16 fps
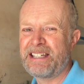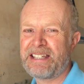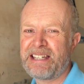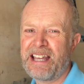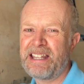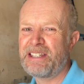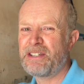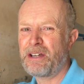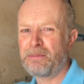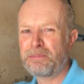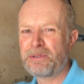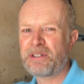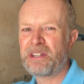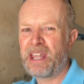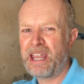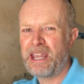sends up
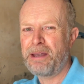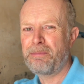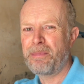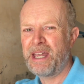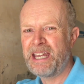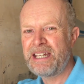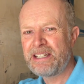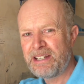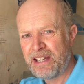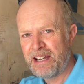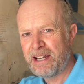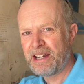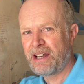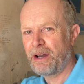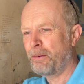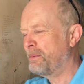steam into your
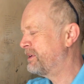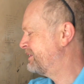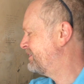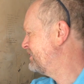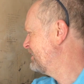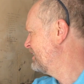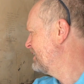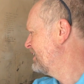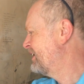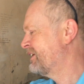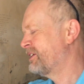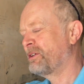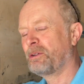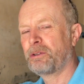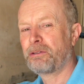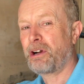cupboard and
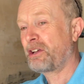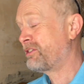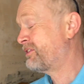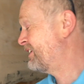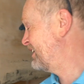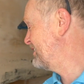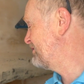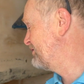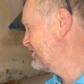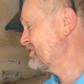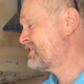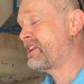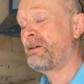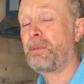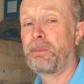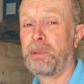all the rest of it. And the first
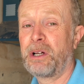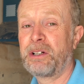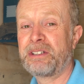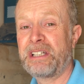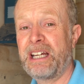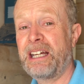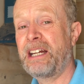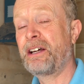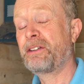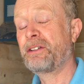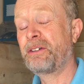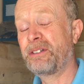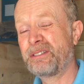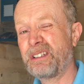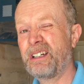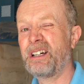time I plugged it in, I
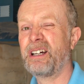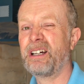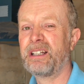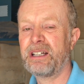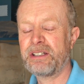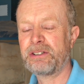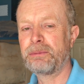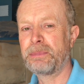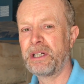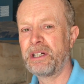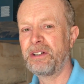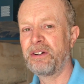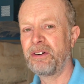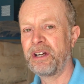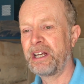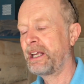thought, no, that's a bit
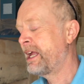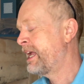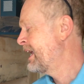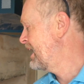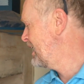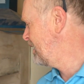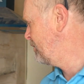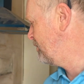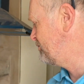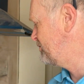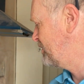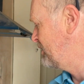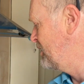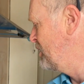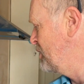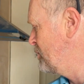annoying.
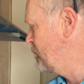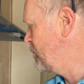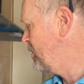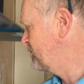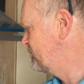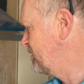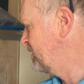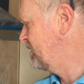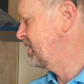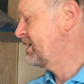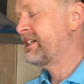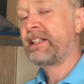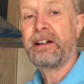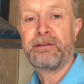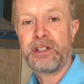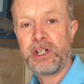However, what I've done
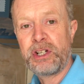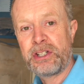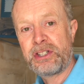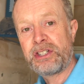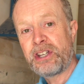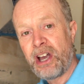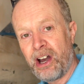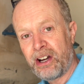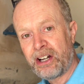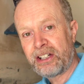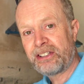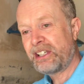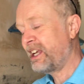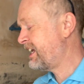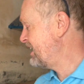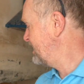is I've just
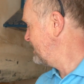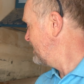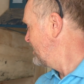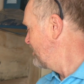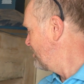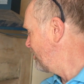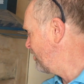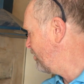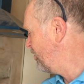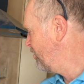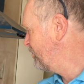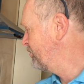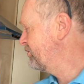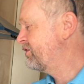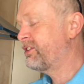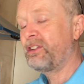tucked it
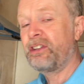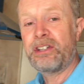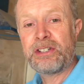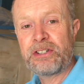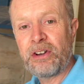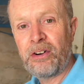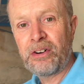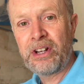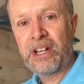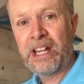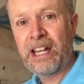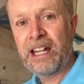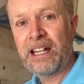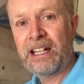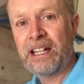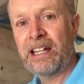onto the
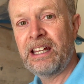socket